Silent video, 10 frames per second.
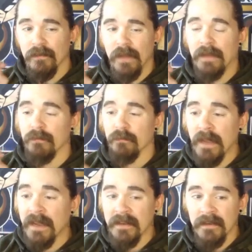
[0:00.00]
and
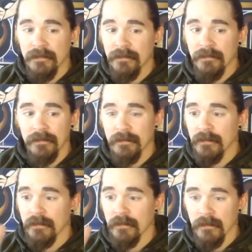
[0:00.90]
Rick.
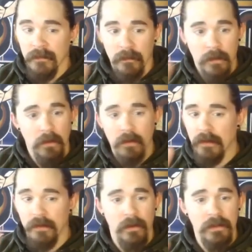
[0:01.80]
The, on,
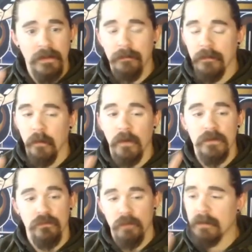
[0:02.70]
the only
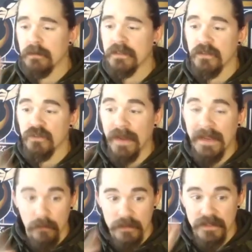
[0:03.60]
well, Rick was the train
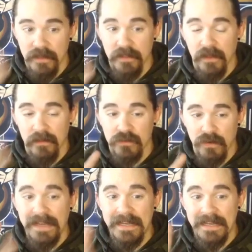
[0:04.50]
was the other
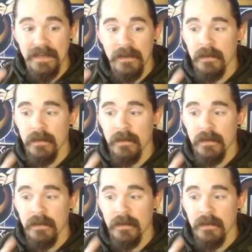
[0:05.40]
trainee,